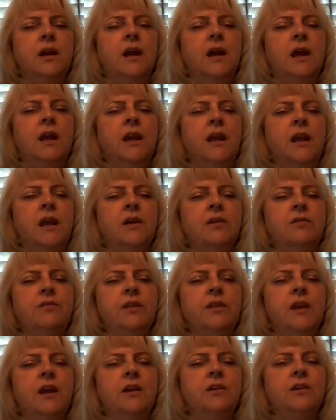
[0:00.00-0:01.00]
any of
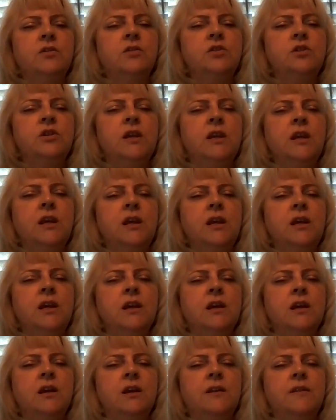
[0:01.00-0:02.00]
the energy
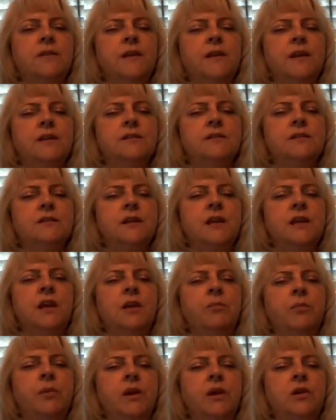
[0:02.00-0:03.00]
that is
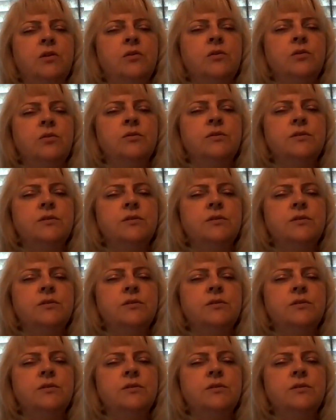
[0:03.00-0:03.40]
keeping you